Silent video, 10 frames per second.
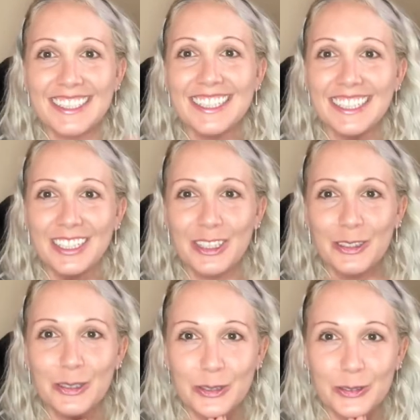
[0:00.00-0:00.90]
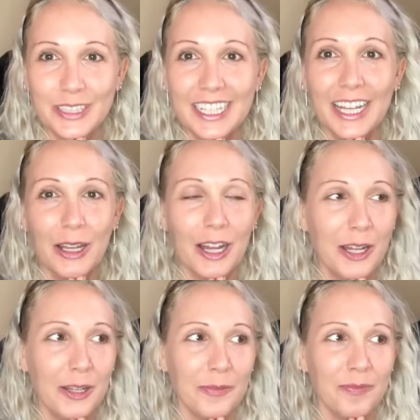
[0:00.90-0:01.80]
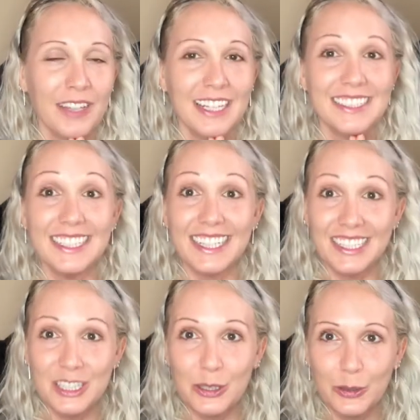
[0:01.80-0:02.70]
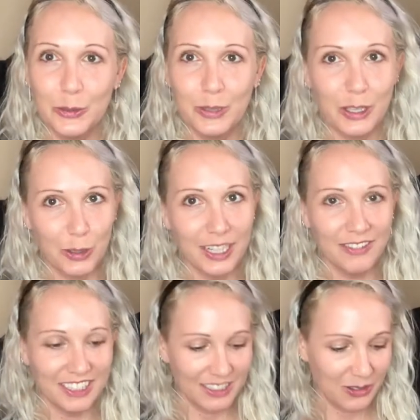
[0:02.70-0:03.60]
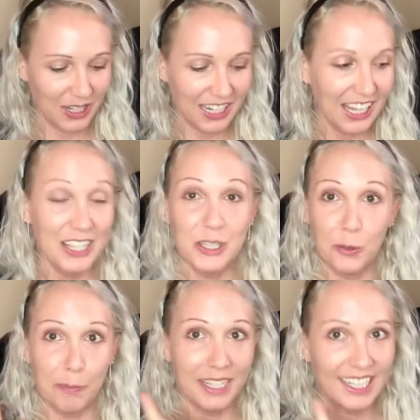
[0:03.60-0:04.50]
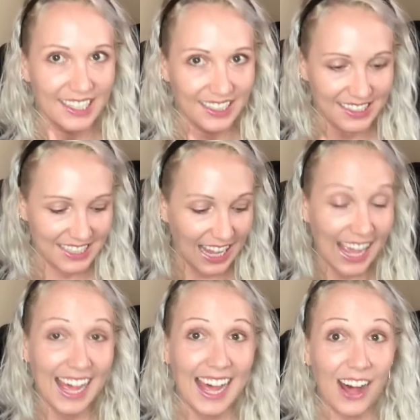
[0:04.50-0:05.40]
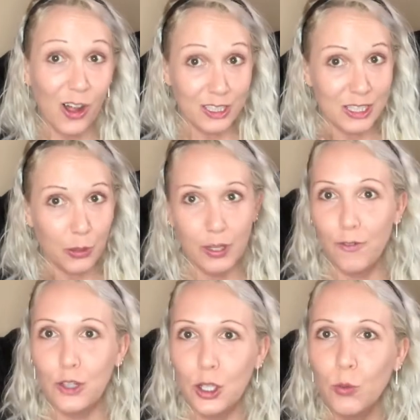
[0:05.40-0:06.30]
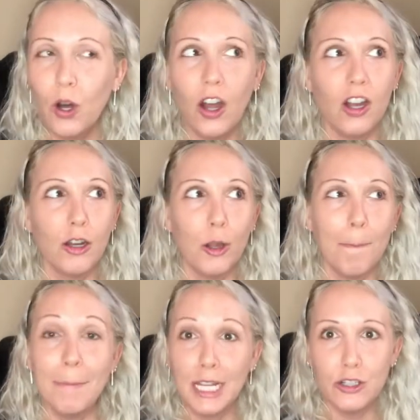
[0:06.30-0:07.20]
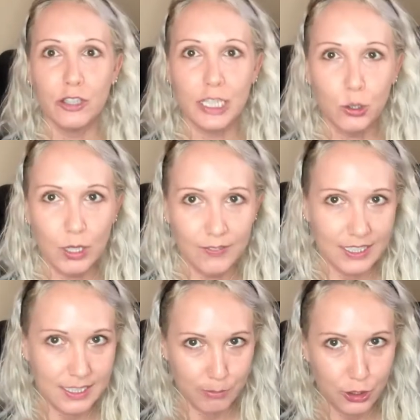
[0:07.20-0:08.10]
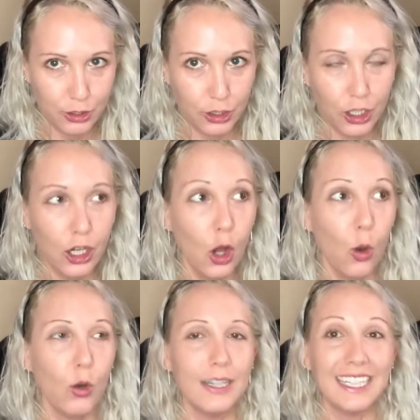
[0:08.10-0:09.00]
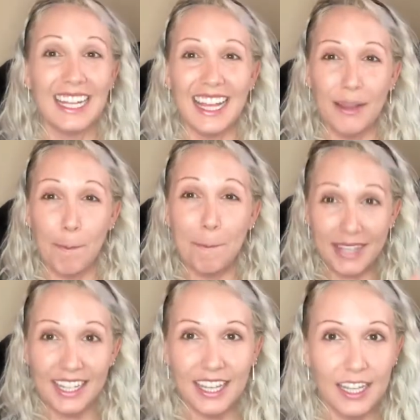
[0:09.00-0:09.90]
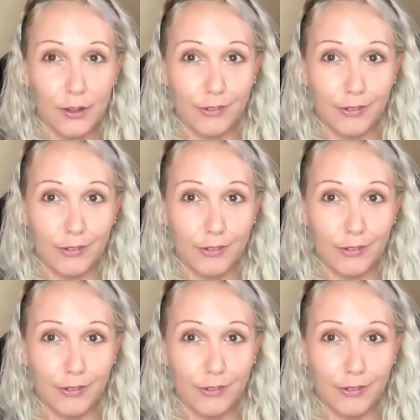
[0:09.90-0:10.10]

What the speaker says: get through, to get us through with cravings, right? So bananas. Also, if you are majorly craving some sugar or need a big hit of